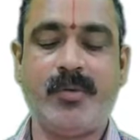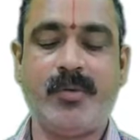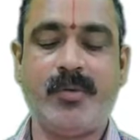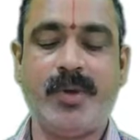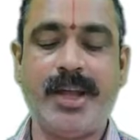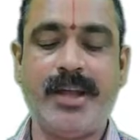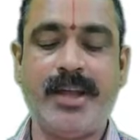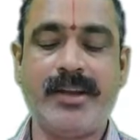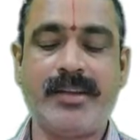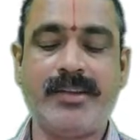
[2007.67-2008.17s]

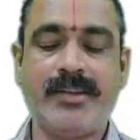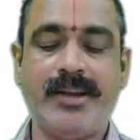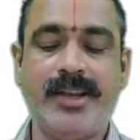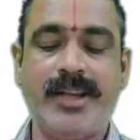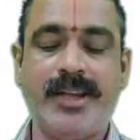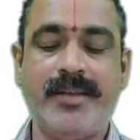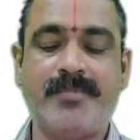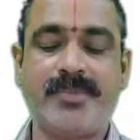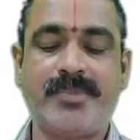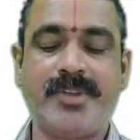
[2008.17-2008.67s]
where the
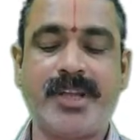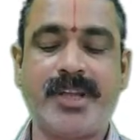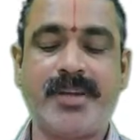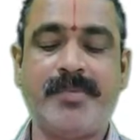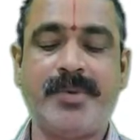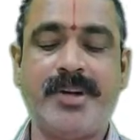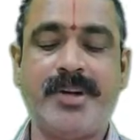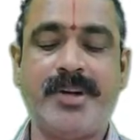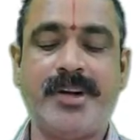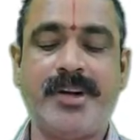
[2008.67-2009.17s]
names are
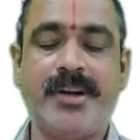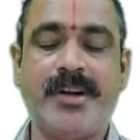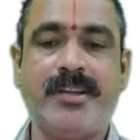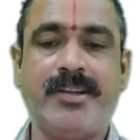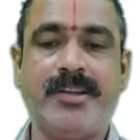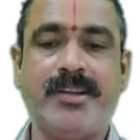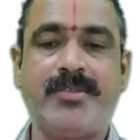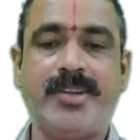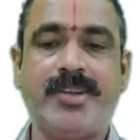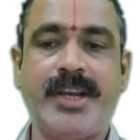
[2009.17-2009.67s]
printed
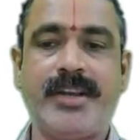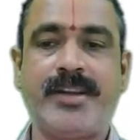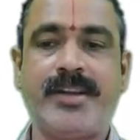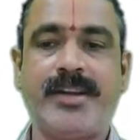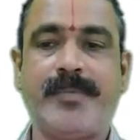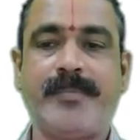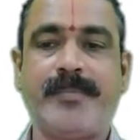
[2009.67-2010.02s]
on the check.